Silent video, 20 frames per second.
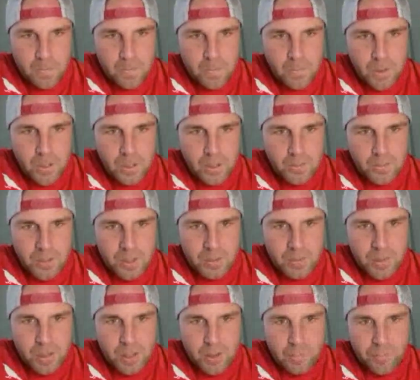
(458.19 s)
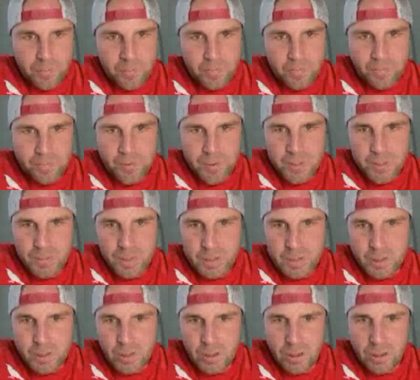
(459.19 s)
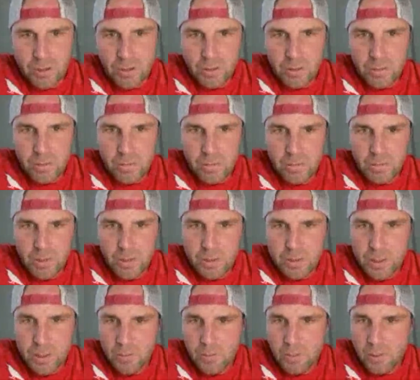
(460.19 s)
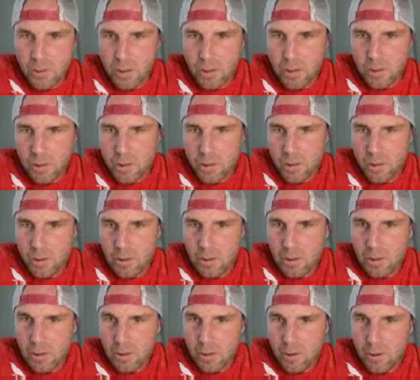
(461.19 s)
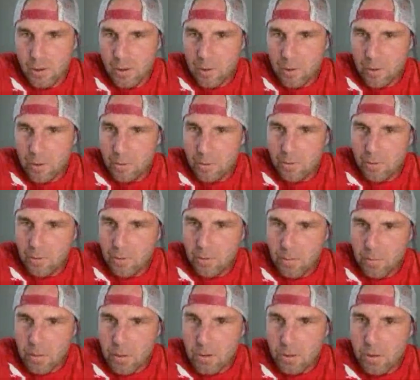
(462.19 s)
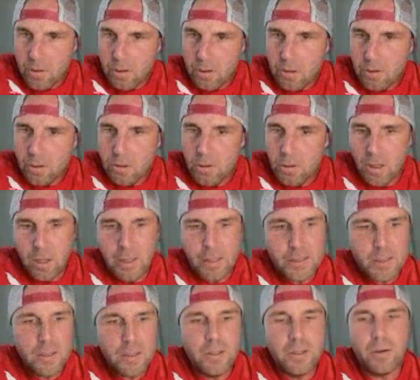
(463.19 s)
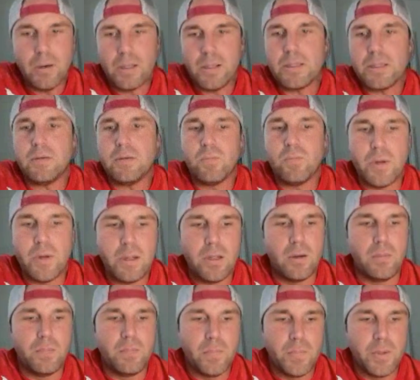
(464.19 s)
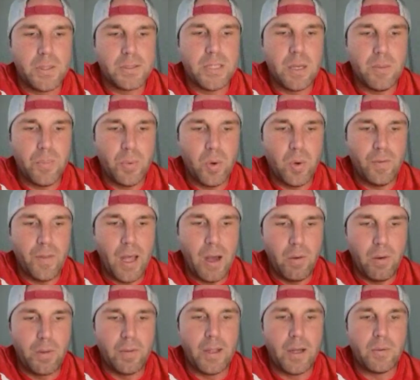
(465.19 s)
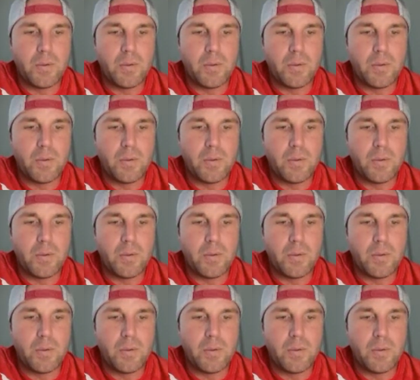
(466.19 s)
Much, much better from the first time I saw you. There's that one. Whew. I like that. I like the rhythm, the tempo on that one.